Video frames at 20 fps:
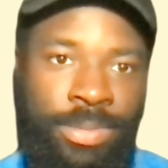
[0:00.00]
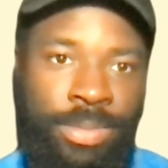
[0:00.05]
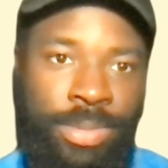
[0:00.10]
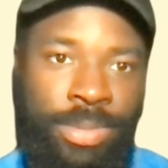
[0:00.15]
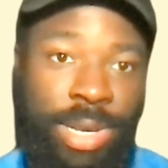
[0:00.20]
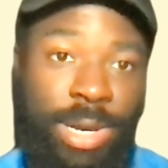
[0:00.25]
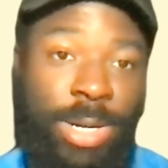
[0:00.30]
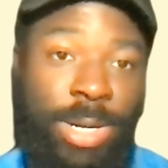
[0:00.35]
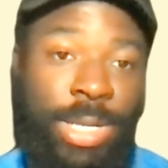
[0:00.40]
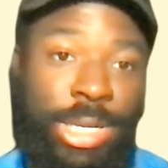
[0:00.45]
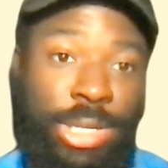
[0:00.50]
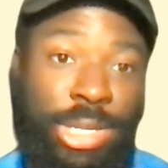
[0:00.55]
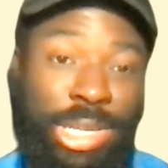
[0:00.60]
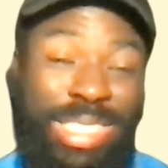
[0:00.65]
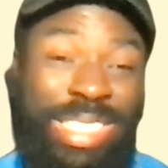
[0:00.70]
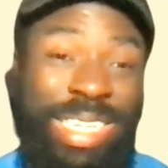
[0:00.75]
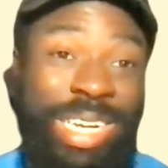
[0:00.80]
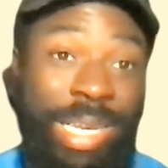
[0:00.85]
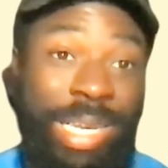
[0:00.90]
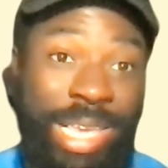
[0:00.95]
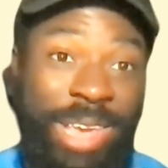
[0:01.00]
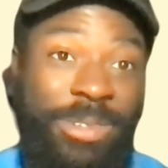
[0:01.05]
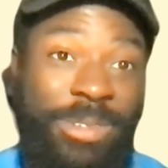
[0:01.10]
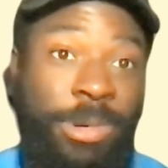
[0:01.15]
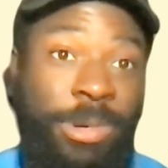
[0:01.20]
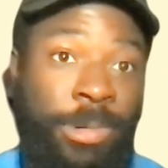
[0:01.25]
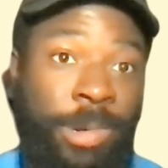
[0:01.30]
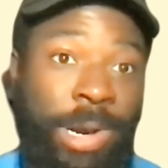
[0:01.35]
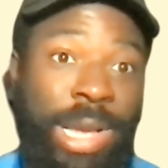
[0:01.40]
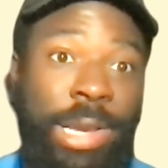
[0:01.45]
Oh, they took
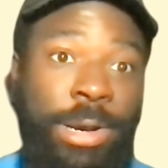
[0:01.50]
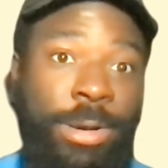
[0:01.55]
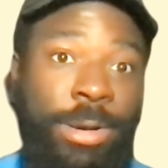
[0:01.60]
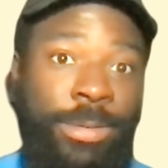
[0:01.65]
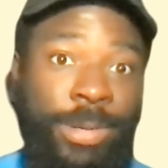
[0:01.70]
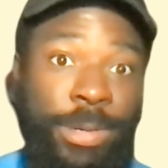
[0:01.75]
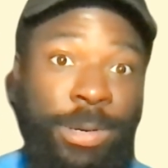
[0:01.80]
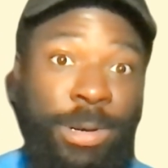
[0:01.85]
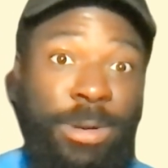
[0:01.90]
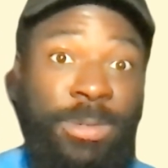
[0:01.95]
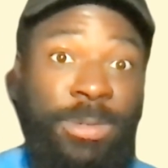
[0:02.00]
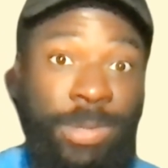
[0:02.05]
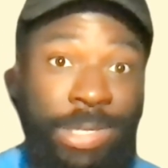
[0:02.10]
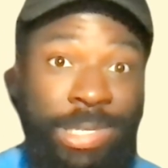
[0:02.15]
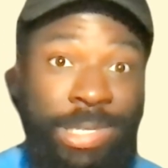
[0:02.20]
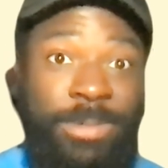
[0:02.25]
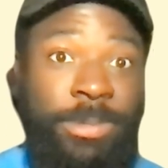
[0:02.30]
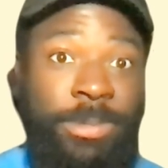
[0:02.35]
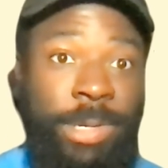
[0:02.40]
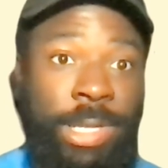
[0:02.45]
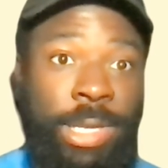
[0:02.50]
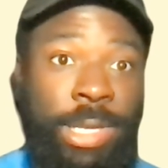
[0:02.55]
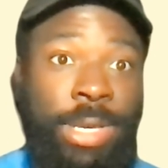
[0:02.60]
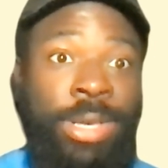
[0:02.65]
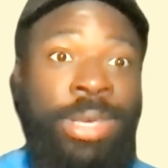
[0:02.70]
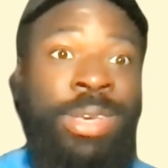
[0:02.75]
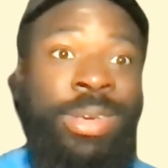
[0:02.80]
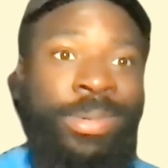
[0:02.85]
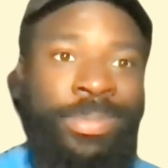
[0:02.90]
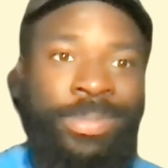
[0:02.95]
Kevin White over
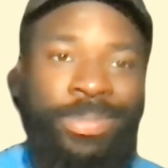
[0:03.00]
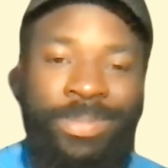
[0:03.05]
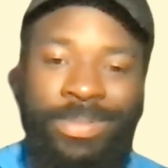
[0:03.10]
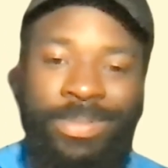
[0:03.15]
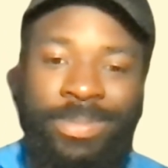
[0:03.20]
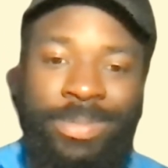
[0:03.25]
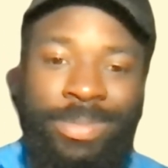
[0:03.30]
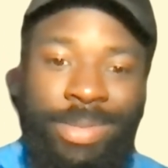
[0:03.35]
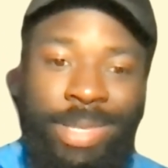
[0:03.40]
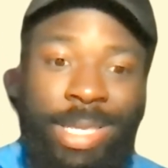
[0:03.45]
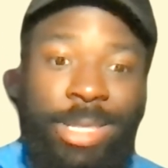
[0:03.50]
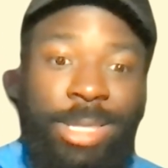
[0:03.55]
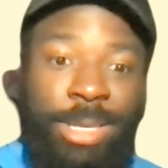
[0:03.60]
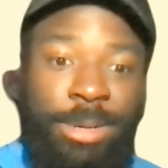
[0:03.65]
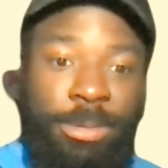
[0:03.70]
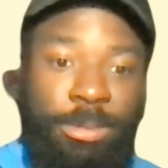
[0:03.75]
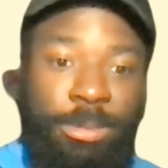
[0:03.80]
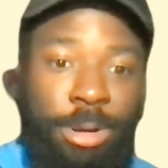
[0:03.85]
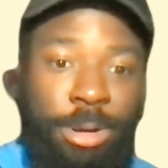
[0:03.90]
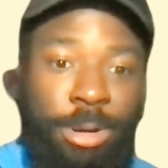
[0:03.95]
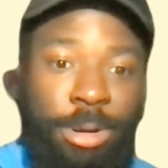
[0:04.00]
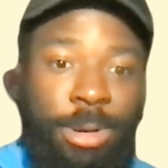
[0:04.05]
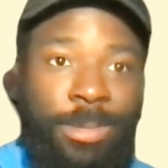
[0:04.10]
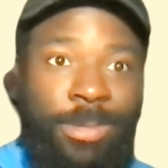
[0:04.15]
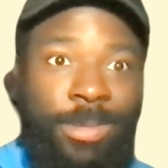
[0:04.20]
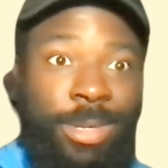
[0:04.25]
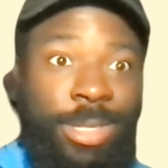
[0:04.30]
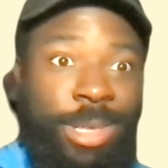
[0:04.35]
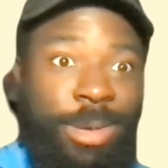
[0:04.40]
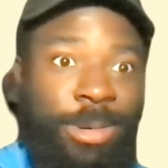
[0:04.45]
somebody. that
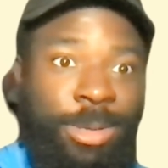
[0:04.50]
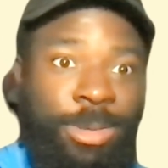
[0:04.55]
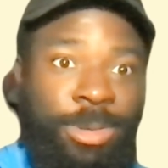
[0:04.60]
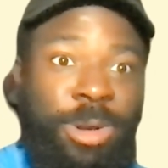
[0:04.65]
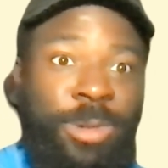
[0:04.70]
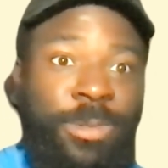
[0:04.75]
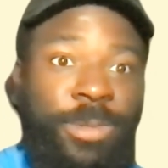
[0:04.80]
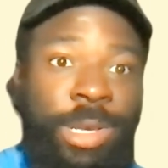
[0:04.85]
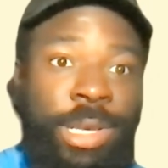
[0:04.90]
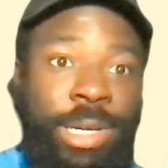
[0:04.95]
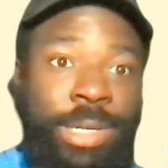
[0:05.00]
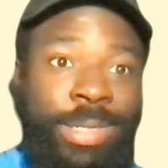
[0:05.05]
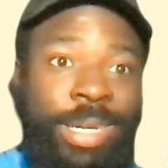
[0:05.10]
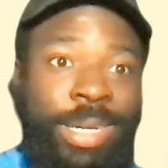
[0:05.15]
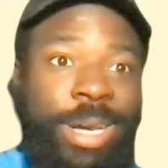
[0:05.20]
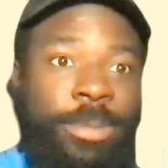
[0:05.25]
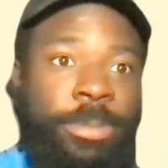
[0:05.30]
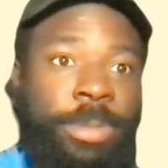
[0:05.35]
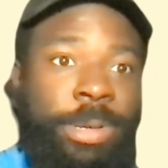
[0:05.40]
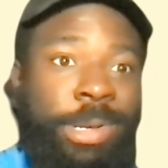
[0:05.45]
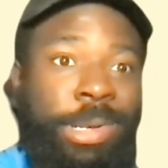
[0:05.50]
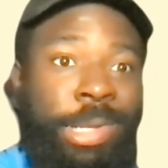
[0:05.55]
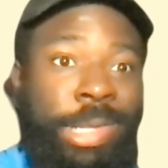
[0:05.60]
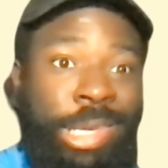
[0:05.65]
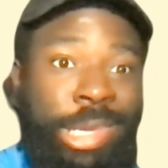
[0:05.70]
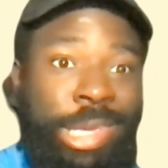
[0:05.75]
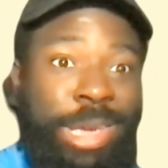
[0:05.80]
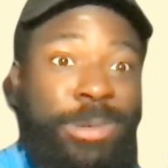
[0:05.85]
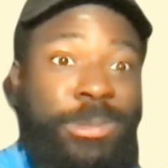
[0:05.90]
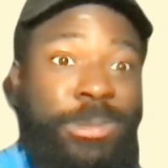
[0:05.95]
was probably a lot better
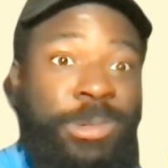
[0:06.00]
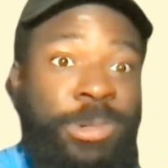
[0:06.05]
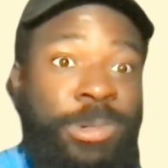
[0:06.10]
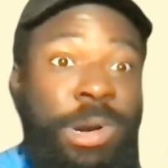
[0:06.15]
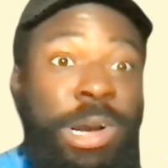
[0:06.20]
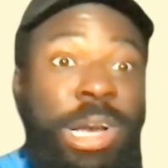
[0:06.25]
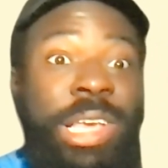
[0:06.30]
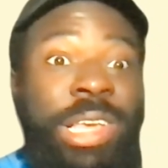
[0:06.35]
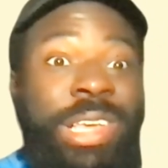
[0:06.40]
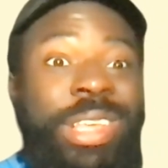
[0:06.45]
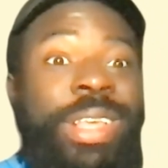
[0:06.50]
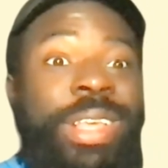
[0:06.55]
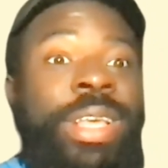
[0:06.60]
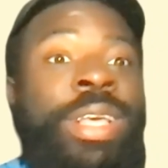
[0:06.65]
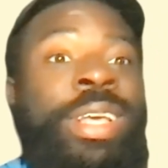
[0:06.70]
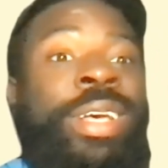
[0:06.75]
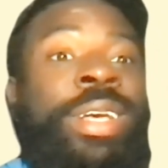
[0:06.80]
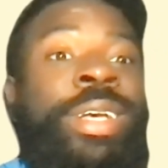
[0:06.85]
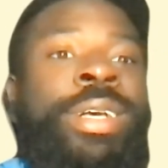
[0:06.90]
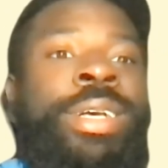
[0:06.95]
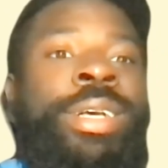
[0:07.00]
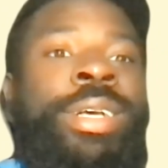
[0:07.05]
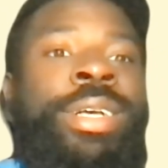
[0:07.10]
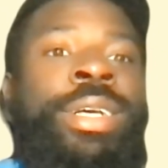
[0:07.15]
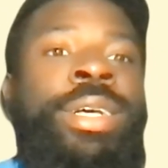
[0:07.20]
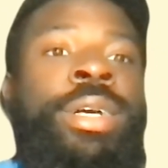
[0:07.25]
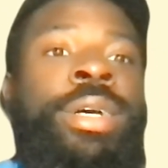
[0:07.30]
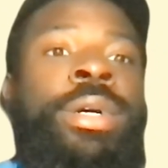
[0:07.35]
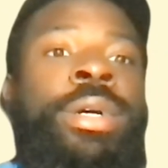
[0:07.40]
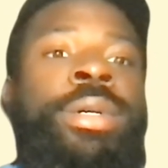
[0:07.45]
than Kevin White.
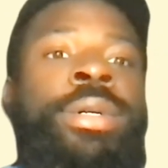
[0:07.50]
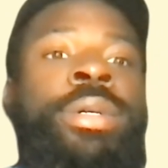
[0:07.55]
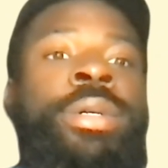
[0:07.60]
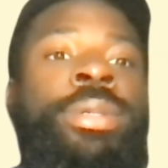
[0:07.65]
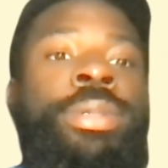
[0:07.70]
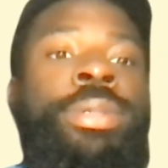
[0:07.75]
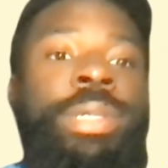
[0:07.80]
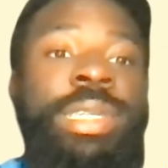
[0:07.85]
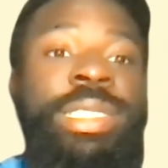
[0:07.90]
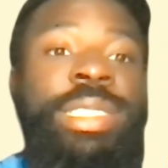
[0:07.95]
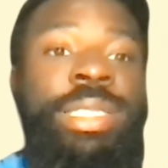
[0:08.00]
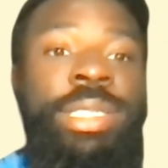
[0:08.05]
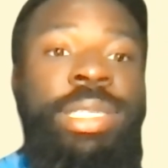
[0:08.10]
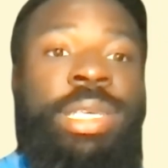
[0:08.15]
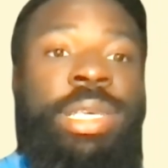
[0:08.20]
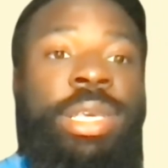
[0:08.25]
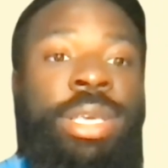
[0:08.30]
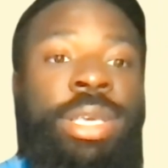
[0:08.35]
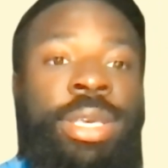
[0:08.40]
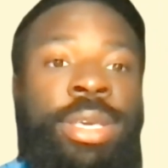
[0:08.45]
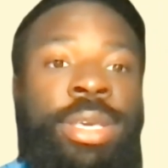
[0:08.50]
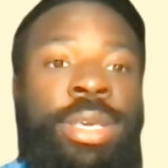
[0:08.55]
Let's see.